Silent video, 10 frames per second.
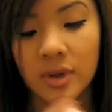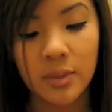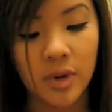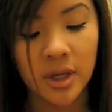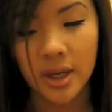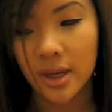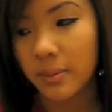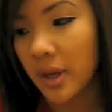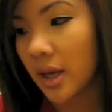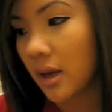really pretty, like a
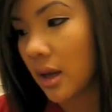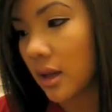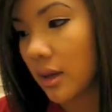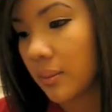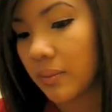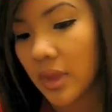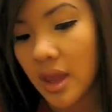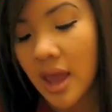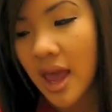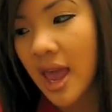pink color.
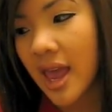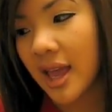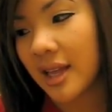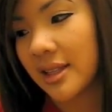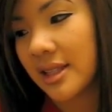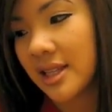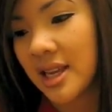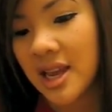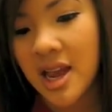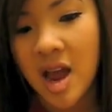And
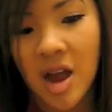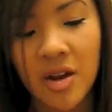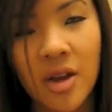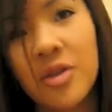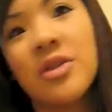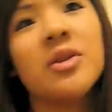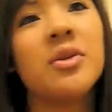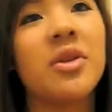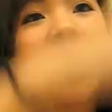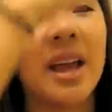another
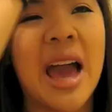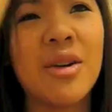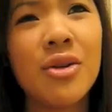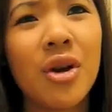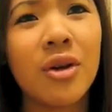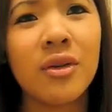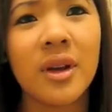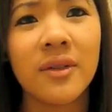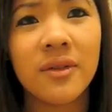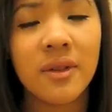new thing, I don't know
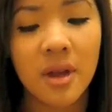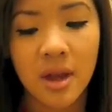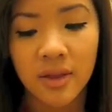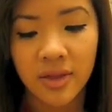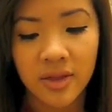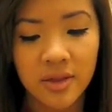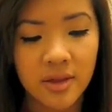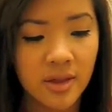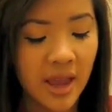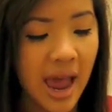if
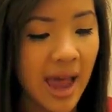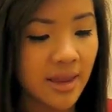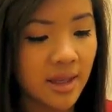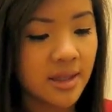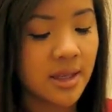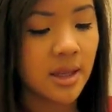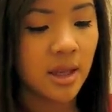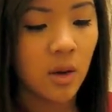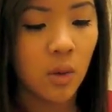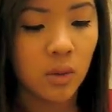they had this in
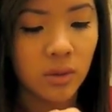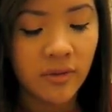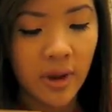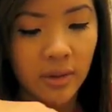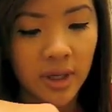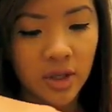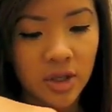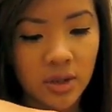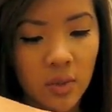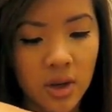the old
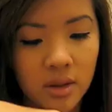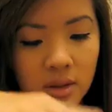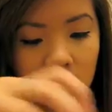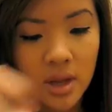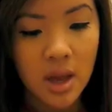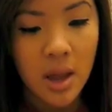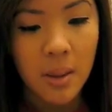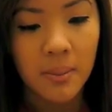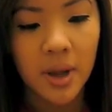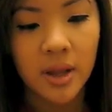foundation ones,
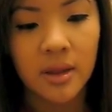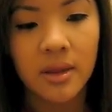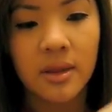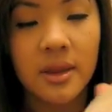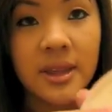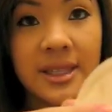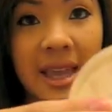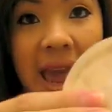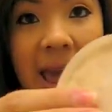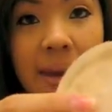but this
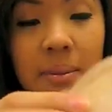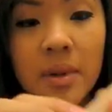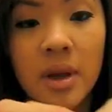cap,